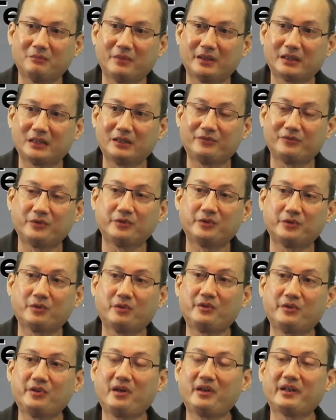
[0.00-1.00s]
But if you
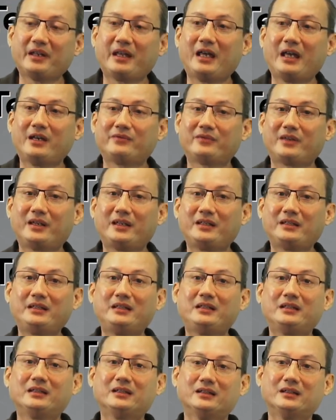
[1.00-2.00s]
do not have
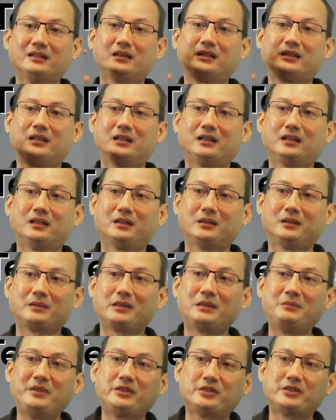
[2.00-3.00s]
any uh,
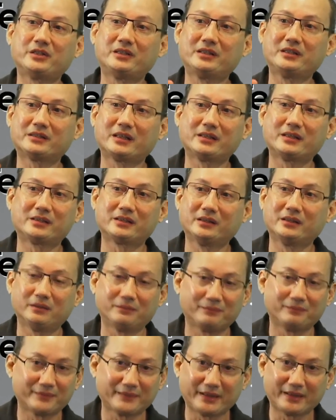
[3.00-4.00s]
imaging
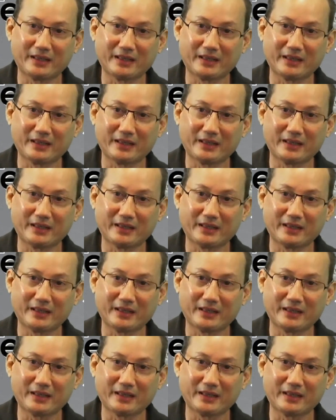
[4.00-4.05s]
sensor,